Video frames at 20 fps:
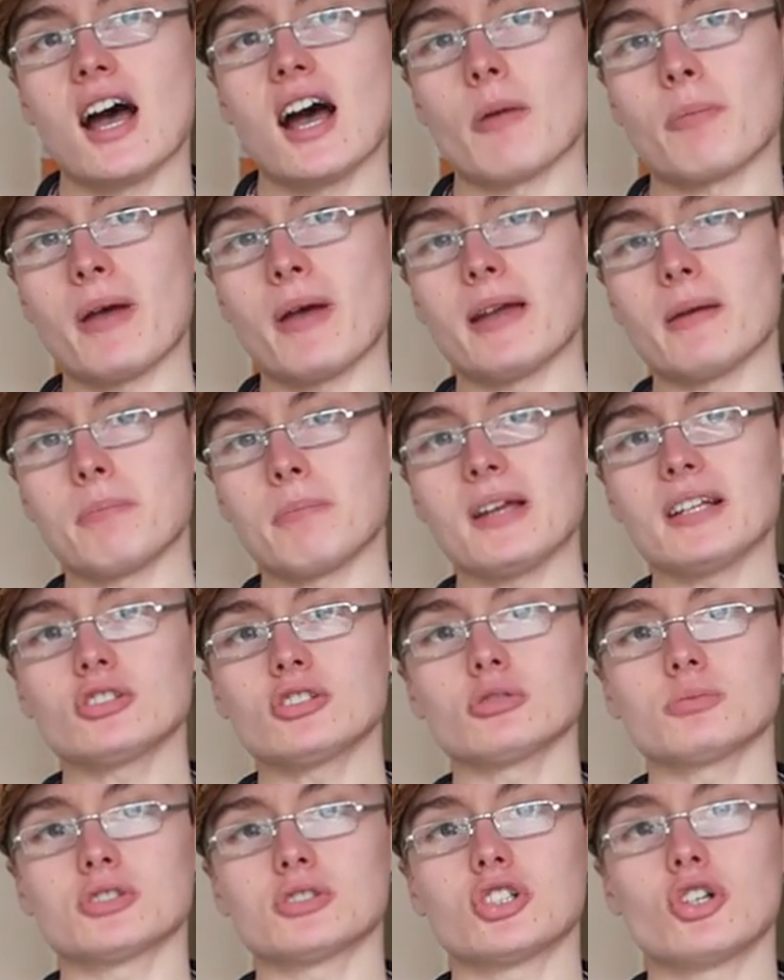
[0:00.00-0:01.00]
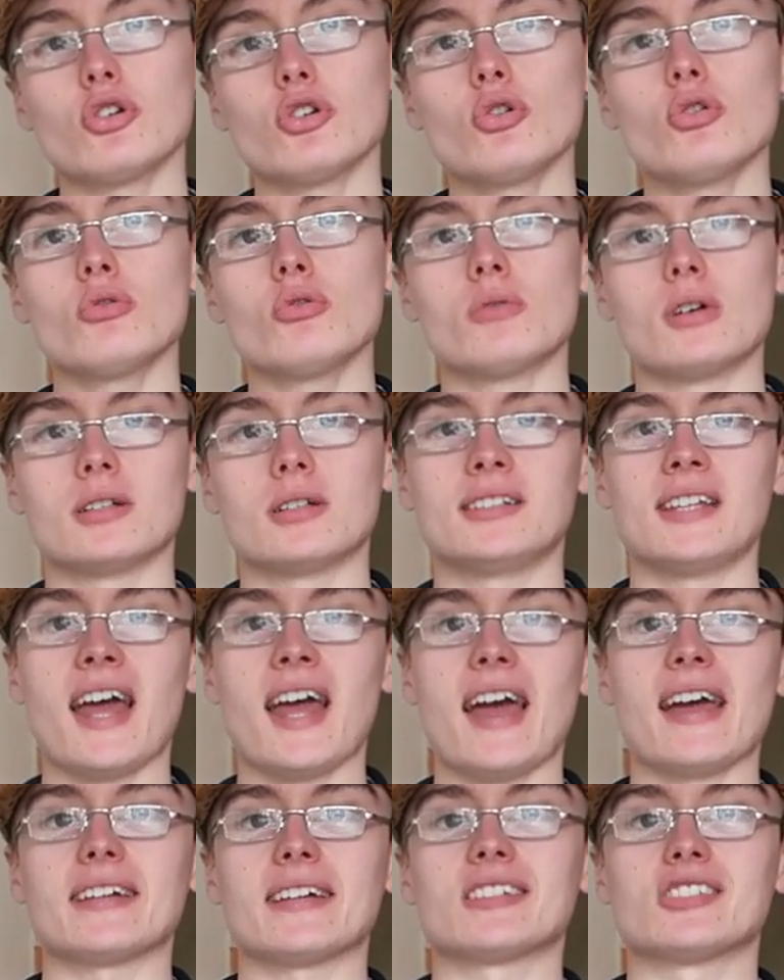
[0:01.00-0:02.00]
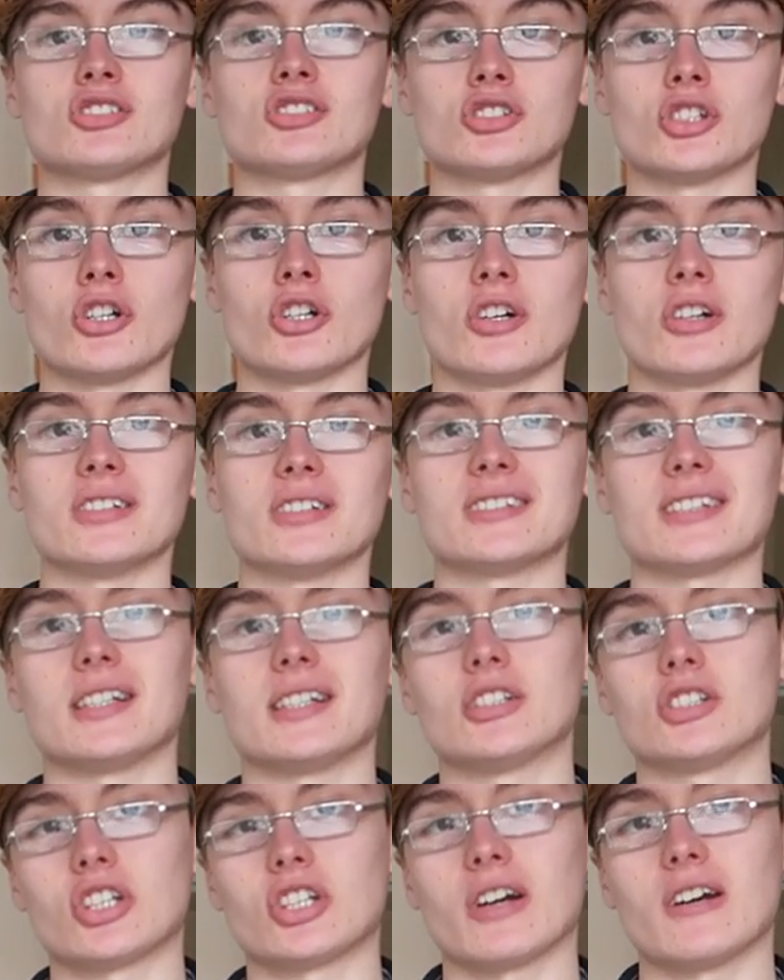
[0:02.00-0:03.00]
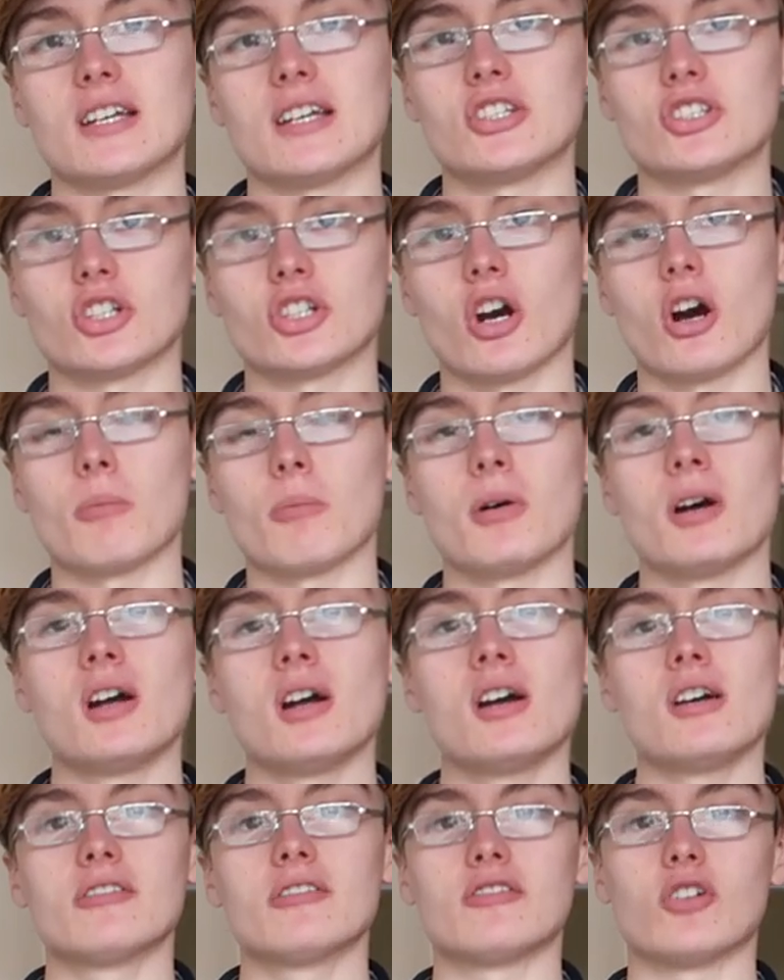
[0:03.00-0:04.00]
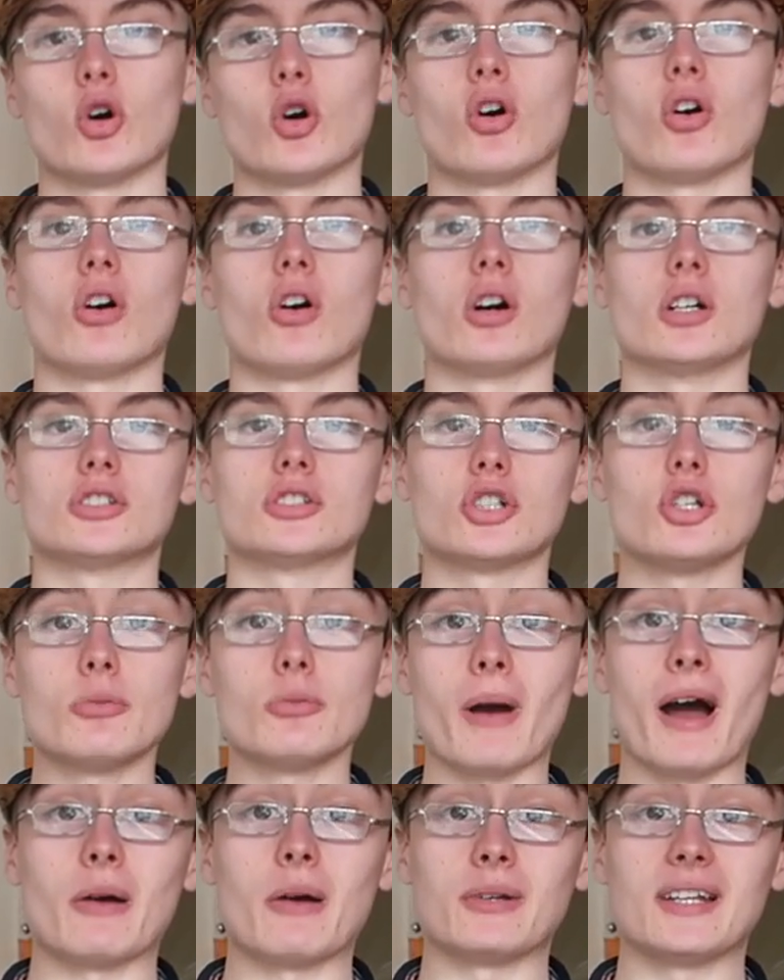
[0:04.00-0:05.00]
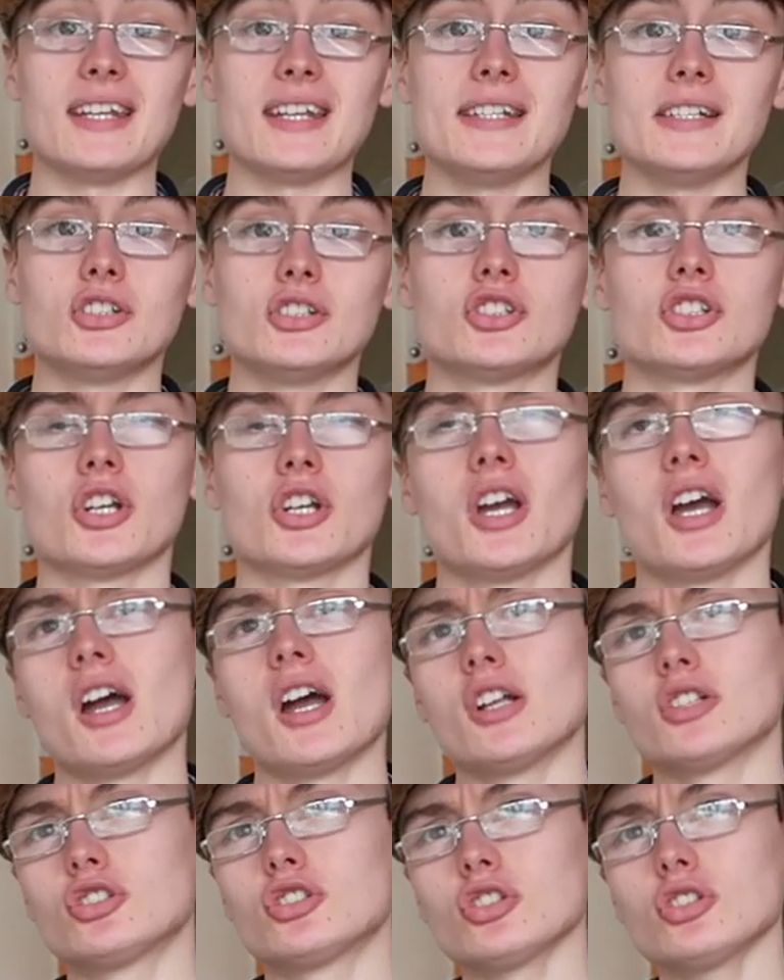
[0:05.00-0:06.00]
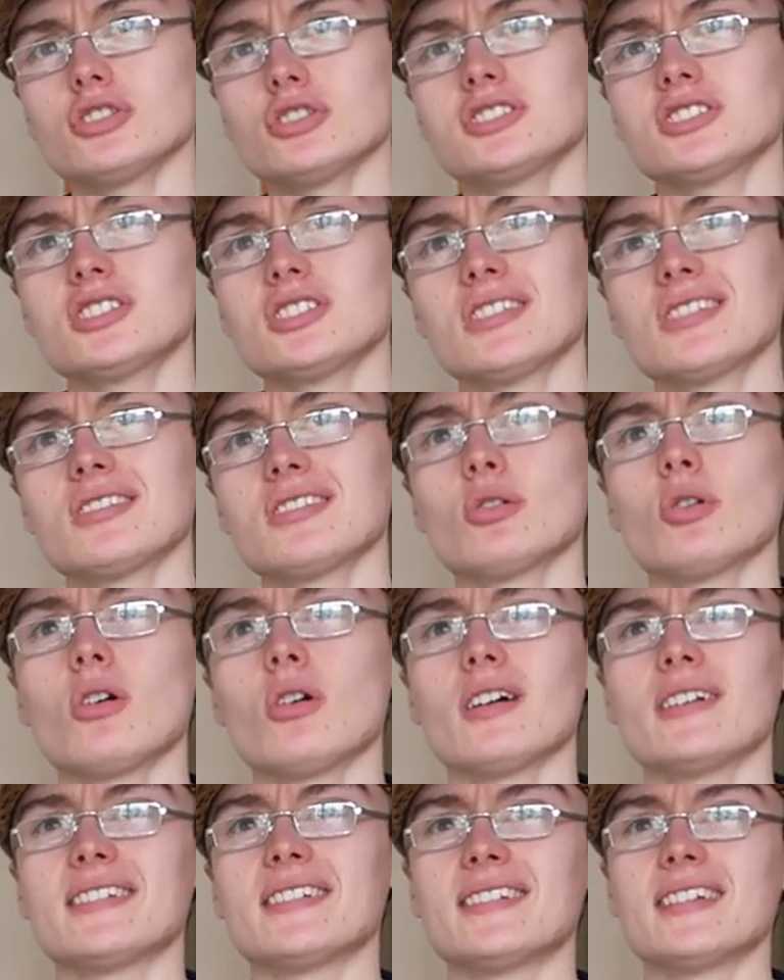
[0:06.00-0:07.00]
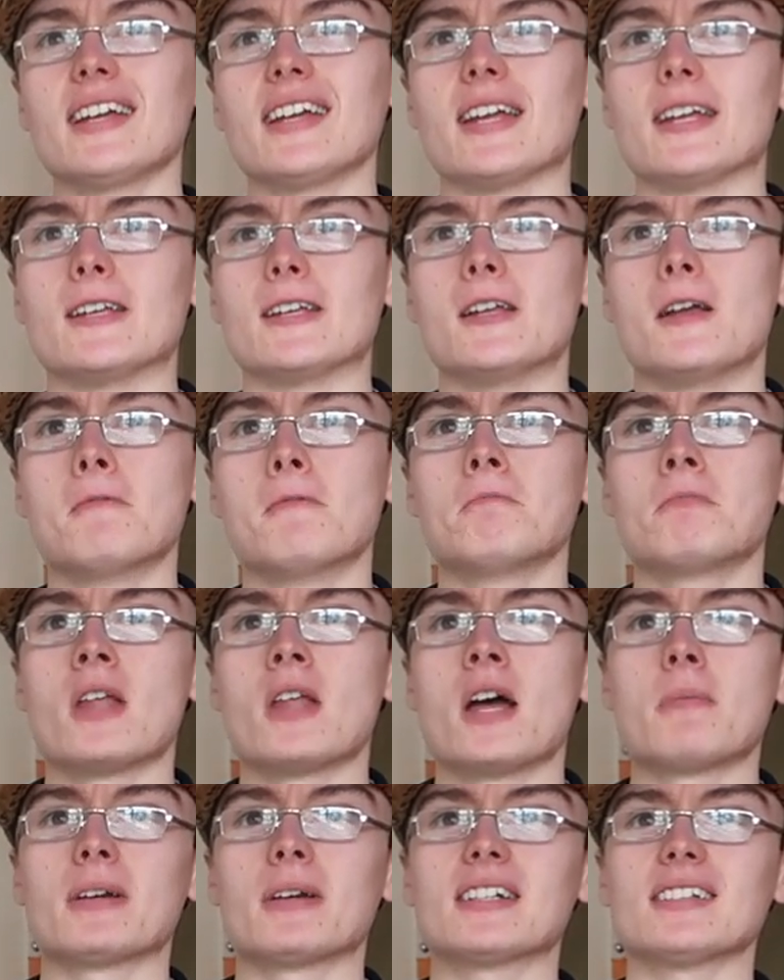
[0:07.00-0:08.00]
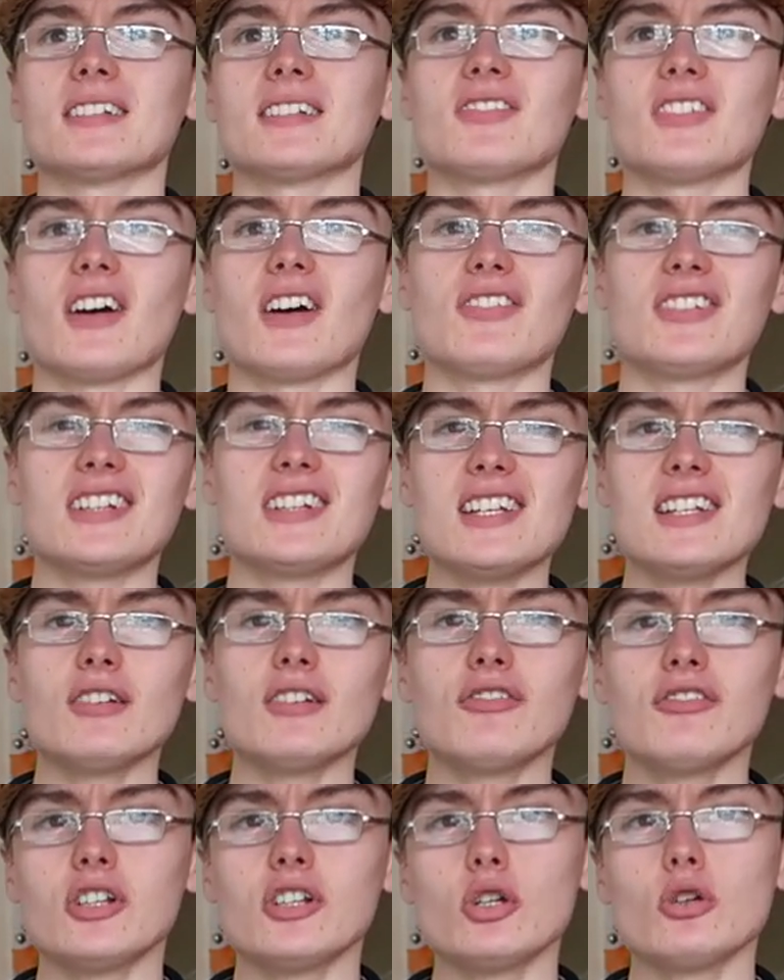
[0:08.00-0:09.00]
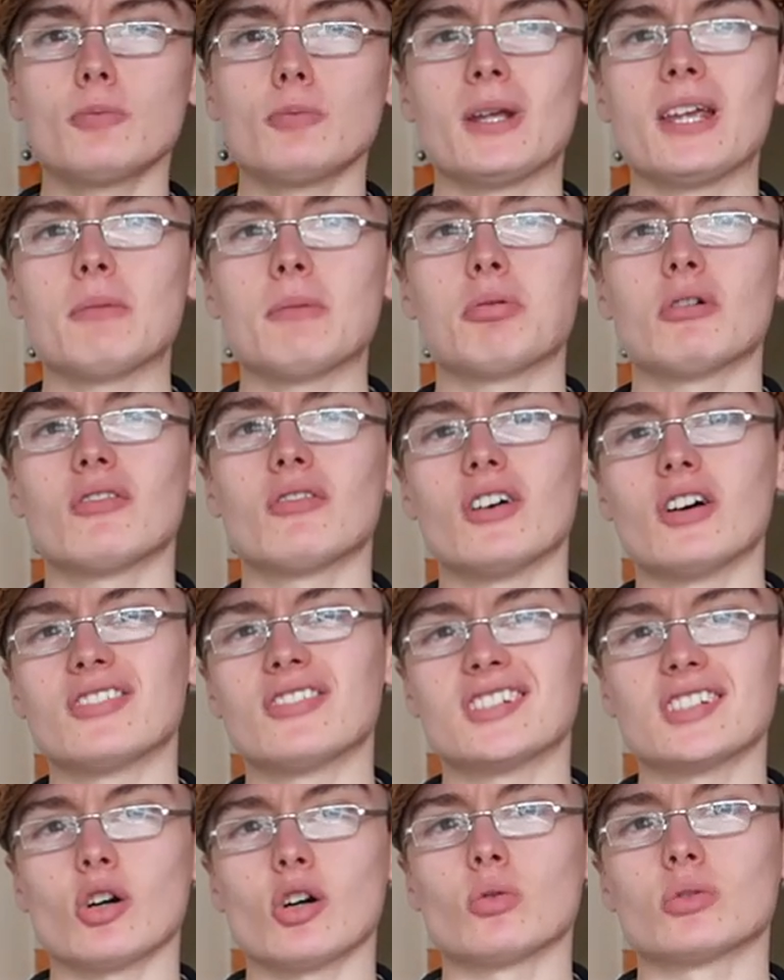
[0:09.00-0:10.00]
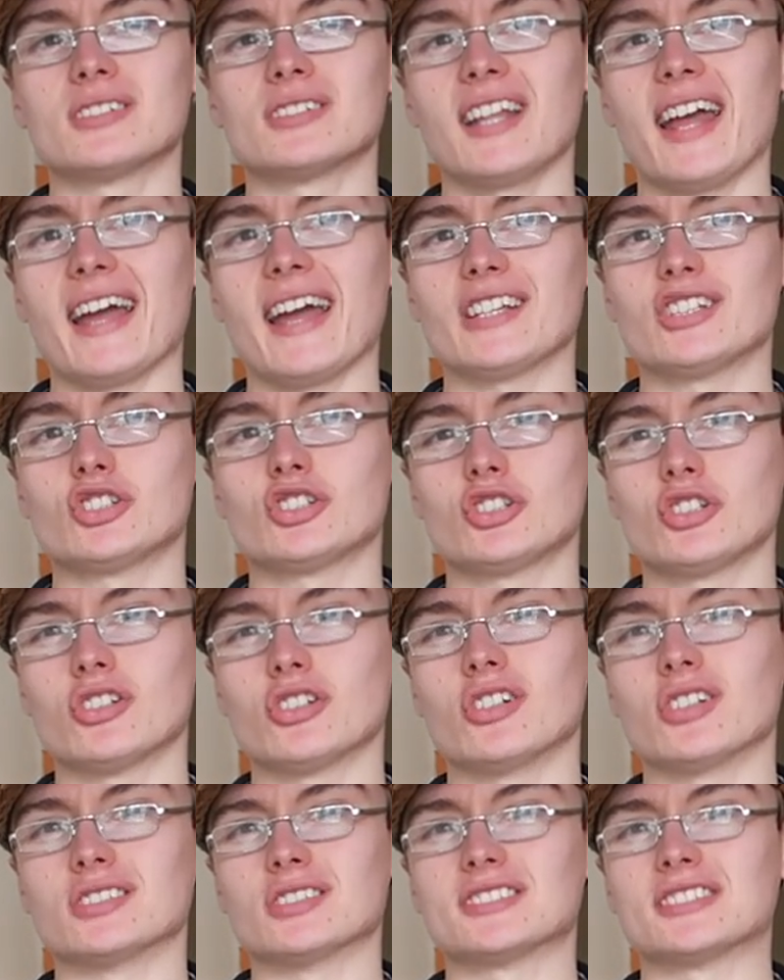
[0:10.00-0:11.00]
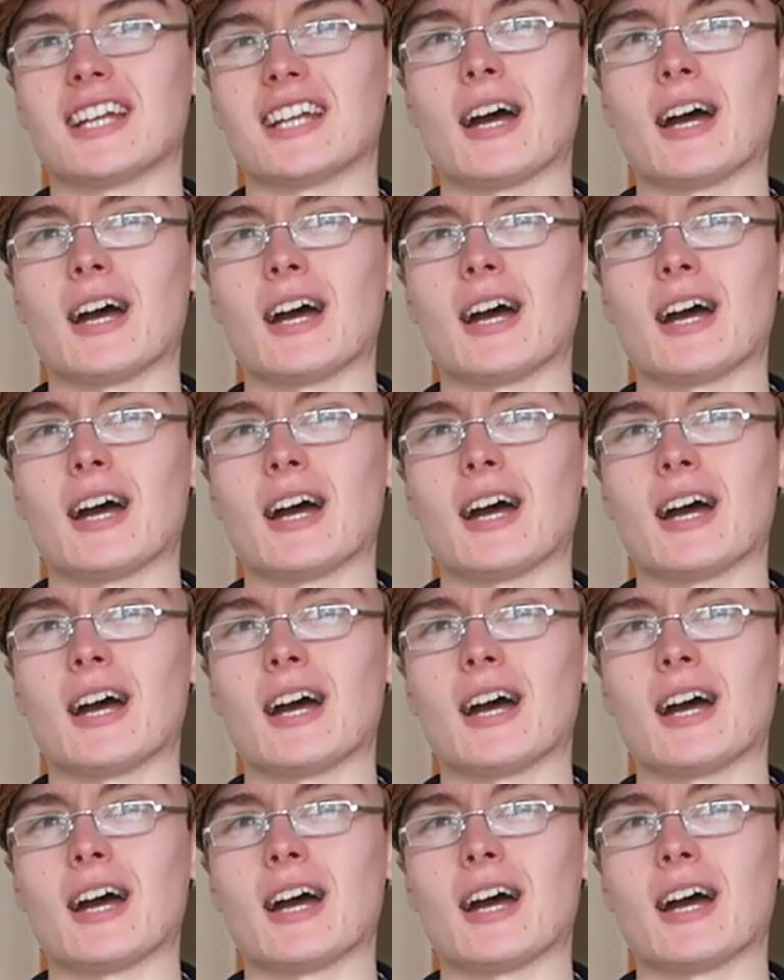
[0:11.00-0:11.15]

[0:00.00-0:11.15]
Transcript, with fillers: I picked up two next shirts in a charity shop for £2 each, just to sort of see, because I've, I've seen a few people that have sold next shirts.